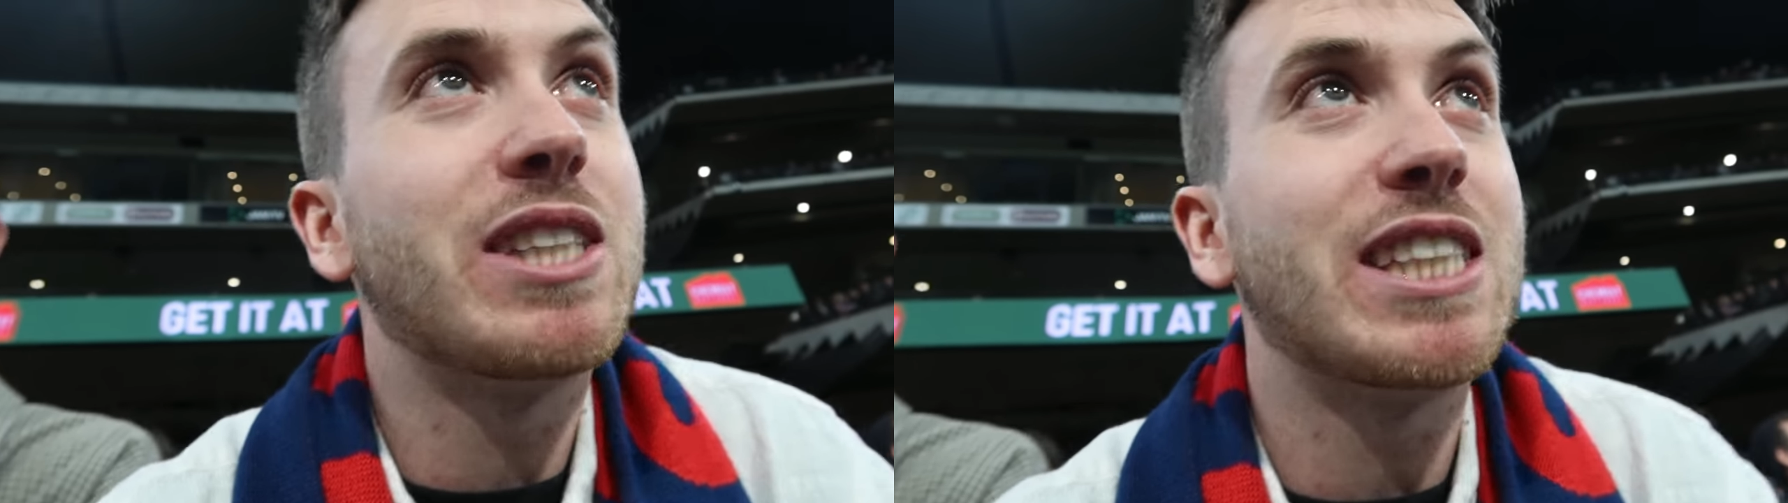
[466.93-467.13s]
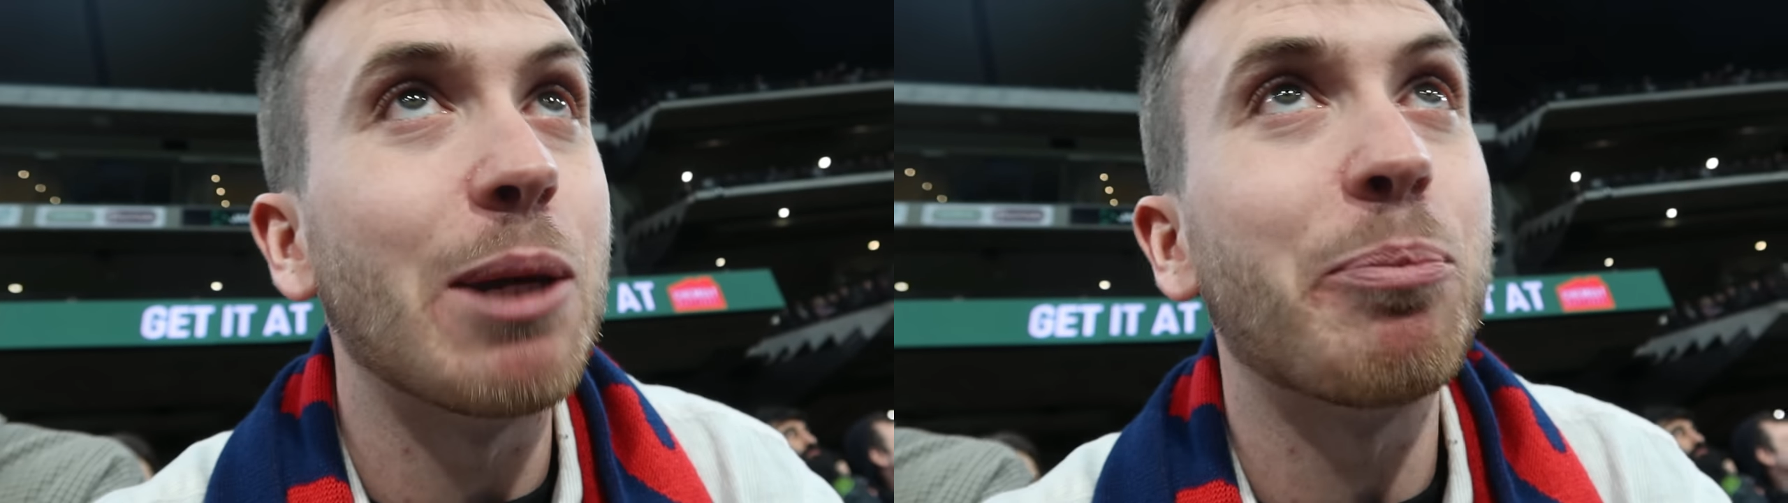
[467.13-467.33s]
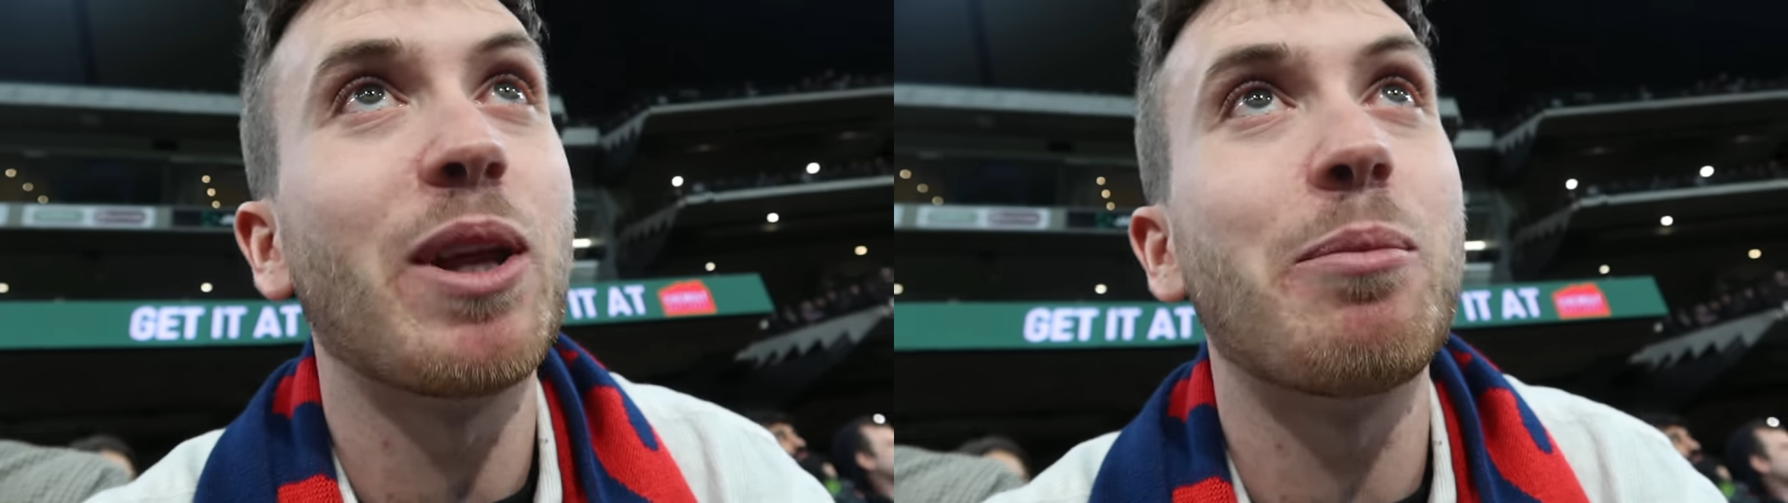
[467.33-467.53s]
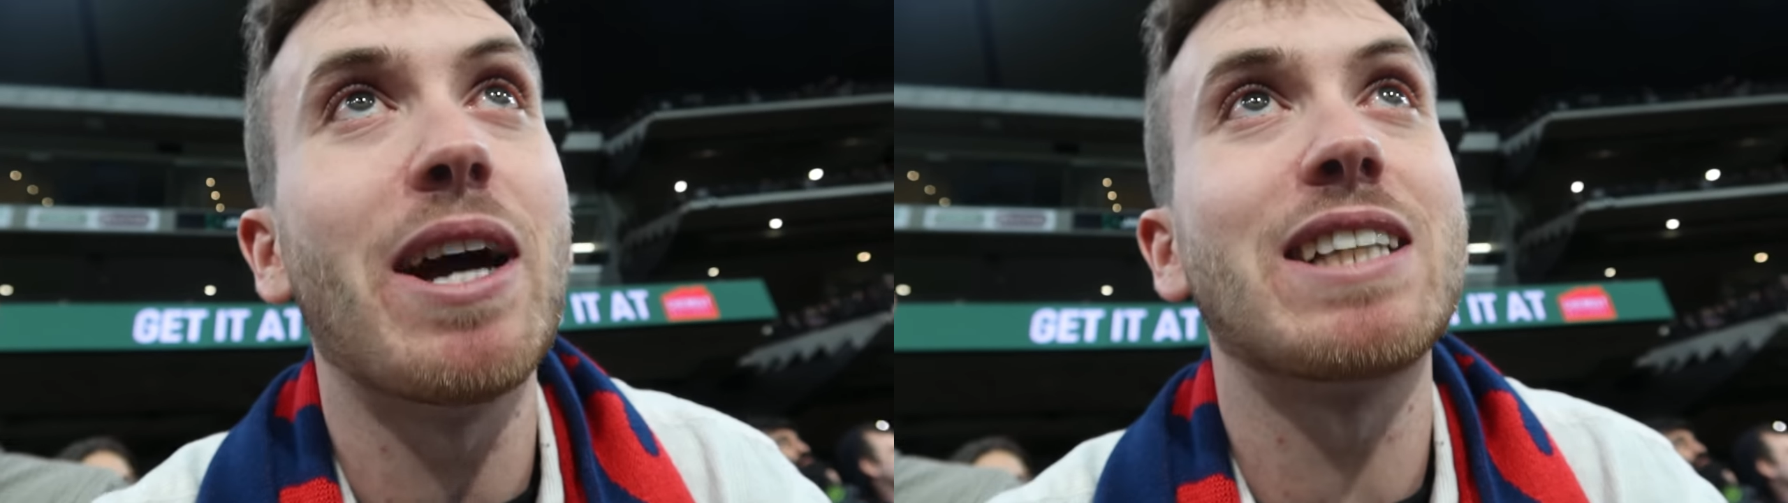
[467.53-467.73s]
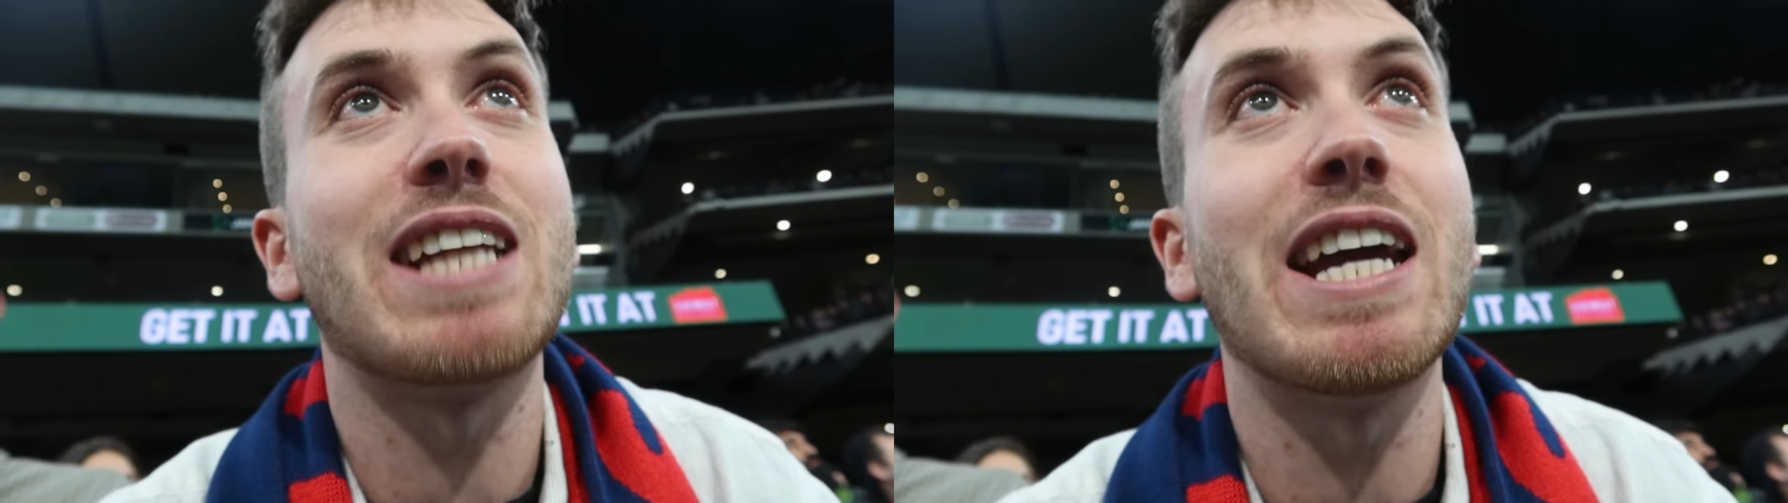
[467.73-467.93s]
Simply
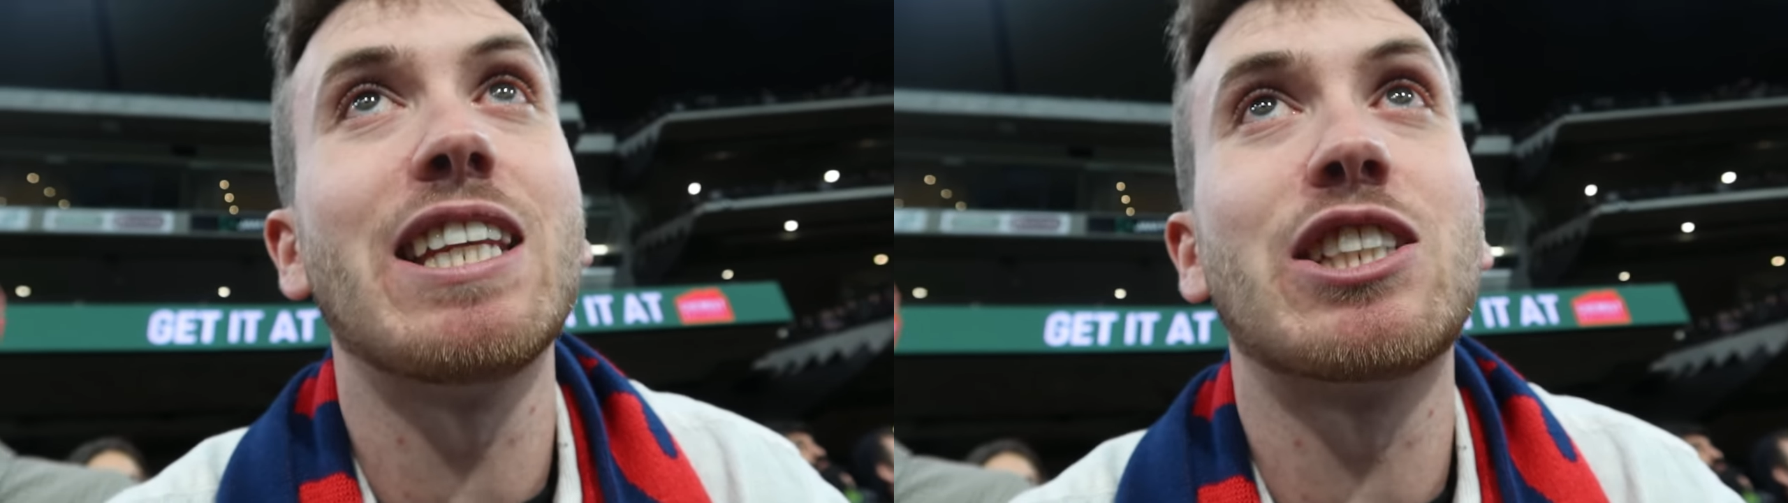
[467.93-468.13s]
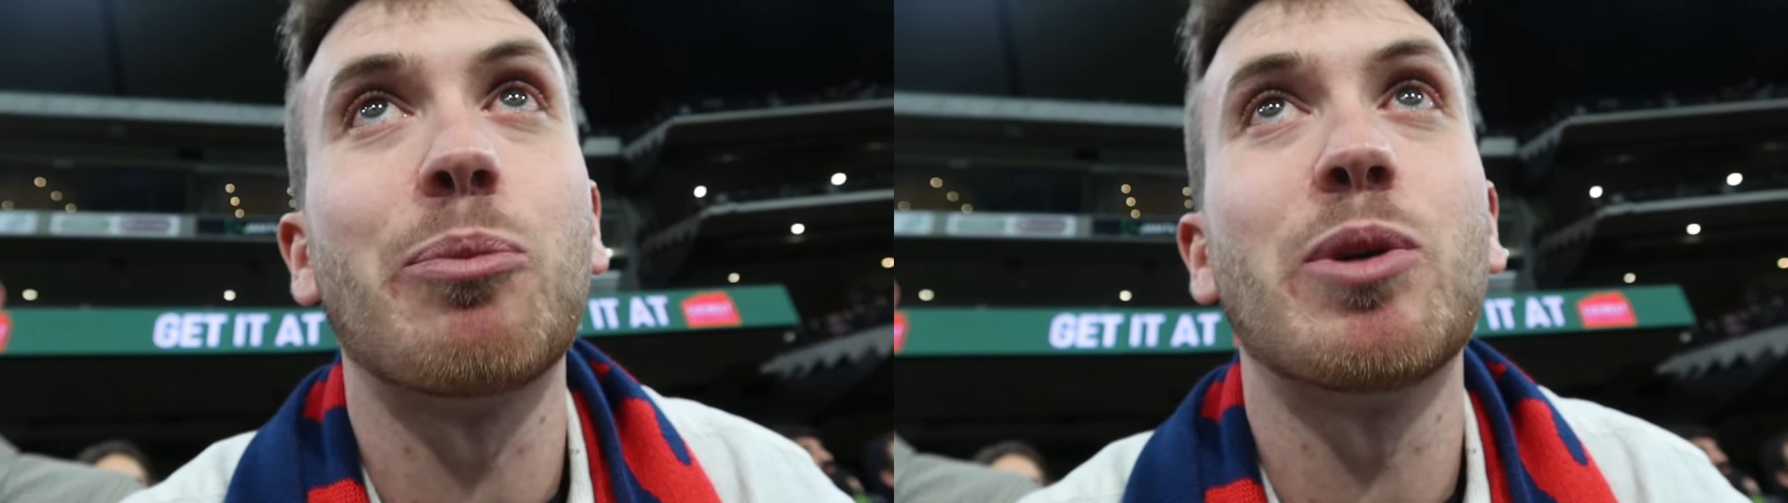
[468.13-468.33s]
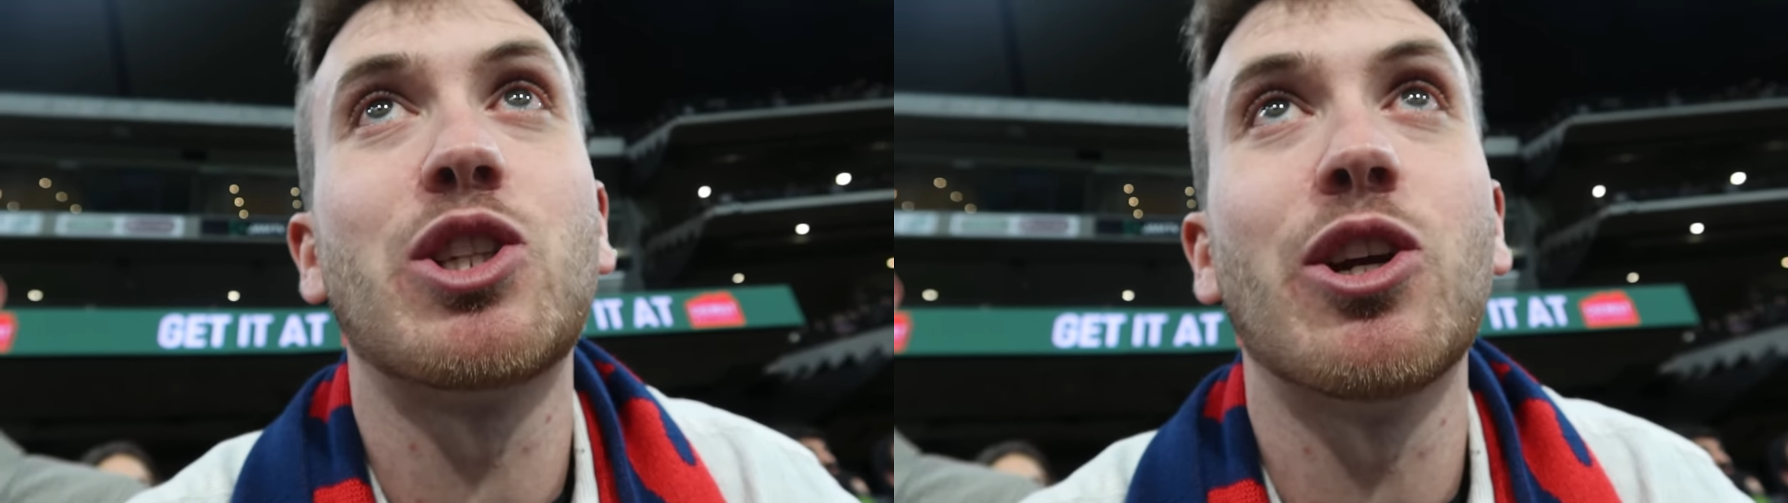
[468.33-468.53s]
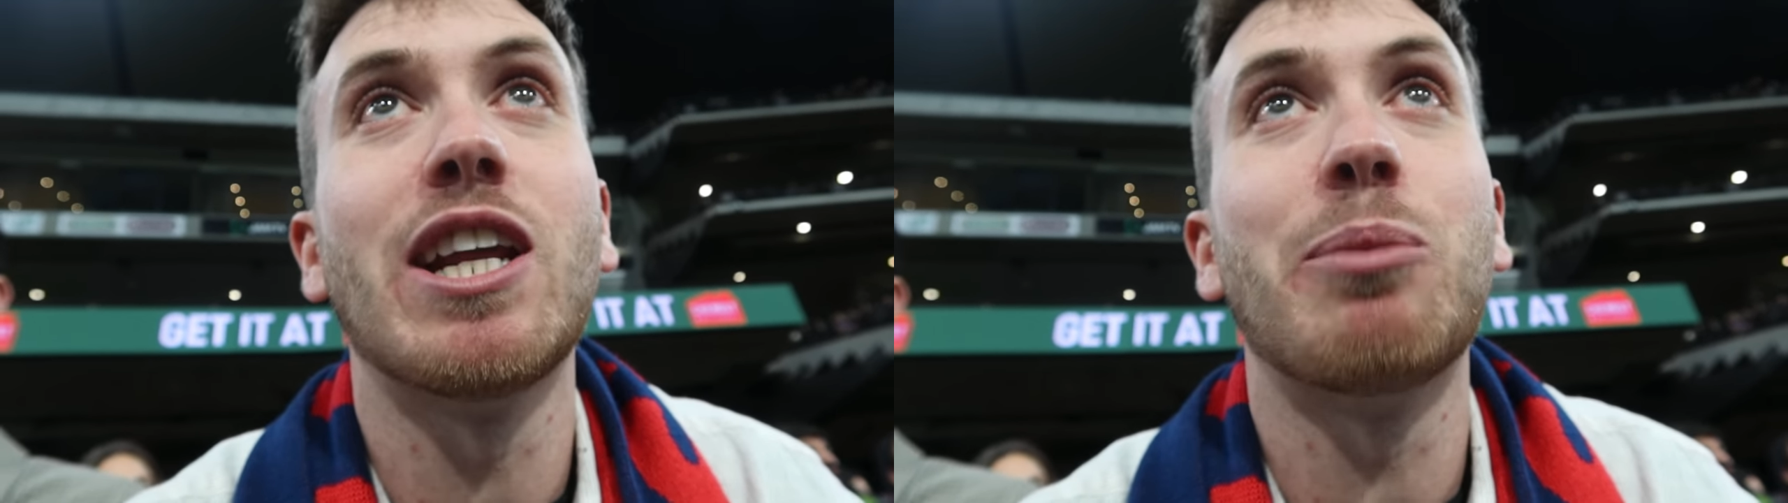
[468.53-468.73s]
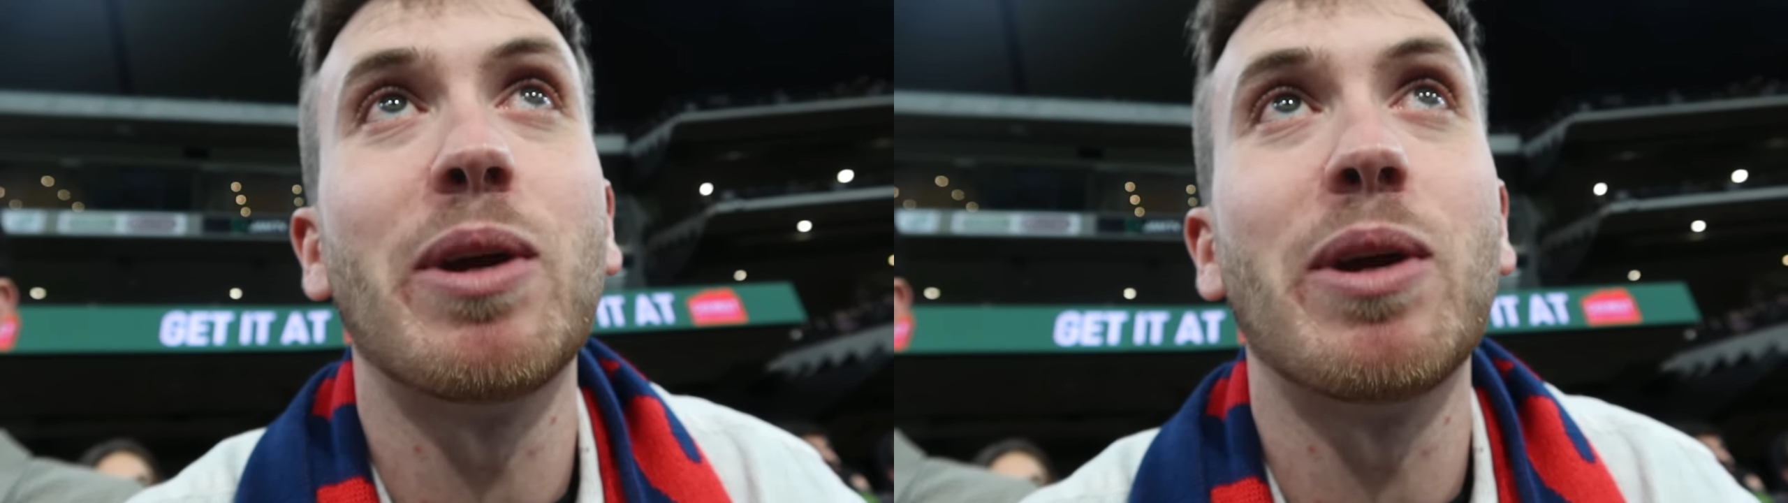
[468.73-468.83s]
must take this opportunity.